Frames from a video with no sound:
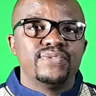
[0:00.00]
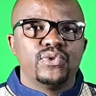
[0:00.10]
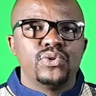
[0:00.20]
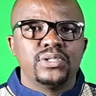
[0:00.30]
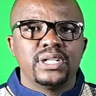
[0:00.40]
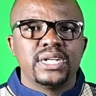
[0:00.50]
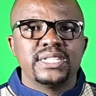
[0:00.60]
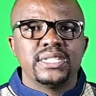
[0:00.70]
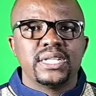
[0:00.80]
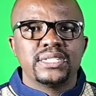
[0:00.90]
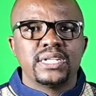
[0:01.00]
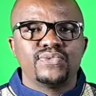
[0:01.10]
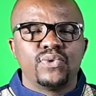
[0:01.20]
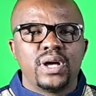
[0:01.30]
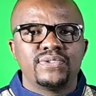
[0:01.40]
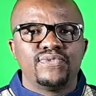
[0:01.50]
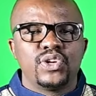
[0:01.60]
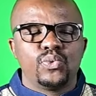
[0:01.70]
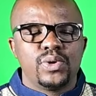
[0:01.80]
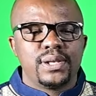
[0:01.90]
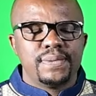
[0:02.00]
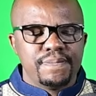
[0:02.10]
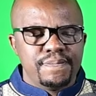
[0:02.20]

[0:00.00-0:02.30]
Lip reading: for not releasing the results for us very quickly.